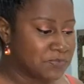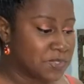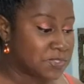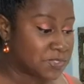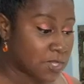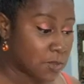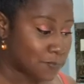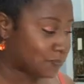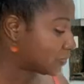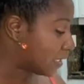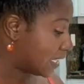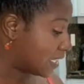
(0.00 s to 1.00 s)
So
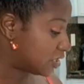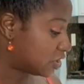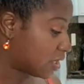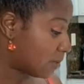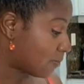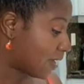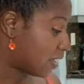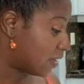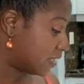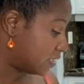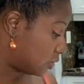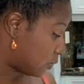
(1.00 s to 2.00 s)
let's jump right
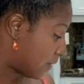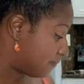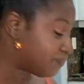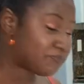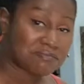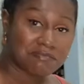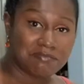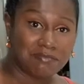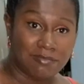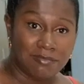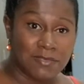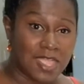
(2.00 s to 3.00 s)
on into it.
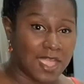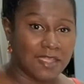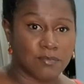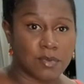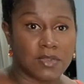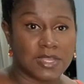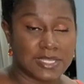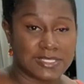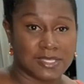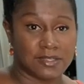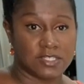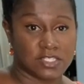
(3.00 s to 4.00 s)
I've broken it
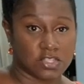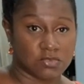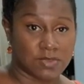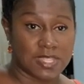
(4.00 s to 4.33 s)
down into 3